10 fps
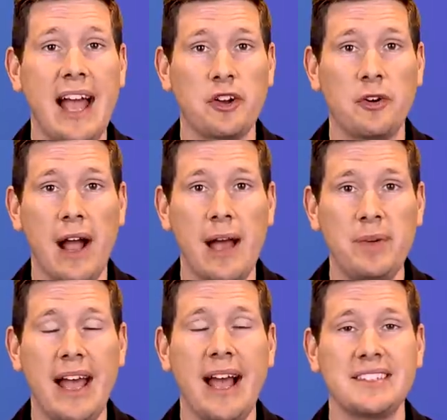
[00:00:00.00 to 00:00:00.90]
that
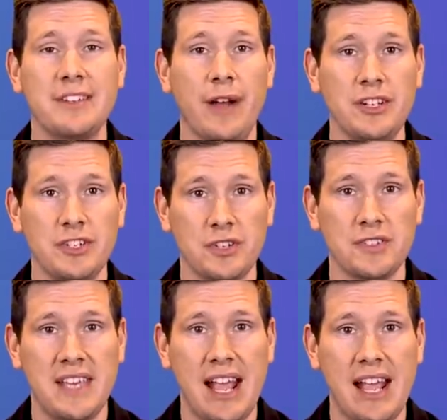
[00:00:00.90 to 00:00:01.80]
crappy ass
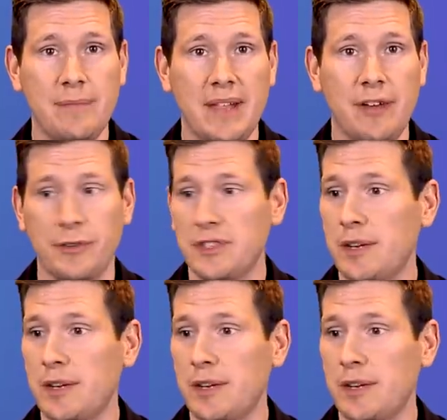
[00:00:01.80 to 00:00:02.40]
Avengers game that for